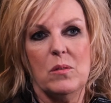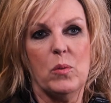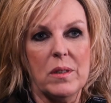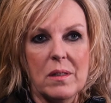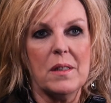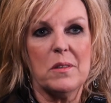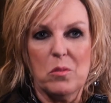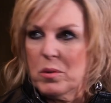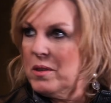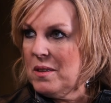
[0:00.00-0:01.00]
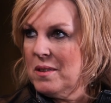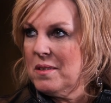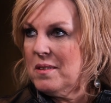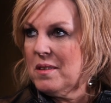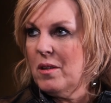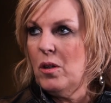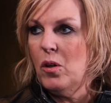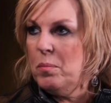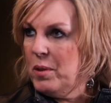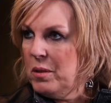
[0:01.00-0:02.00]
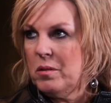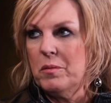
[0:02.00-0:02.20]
Woody Guthrie, and the hobos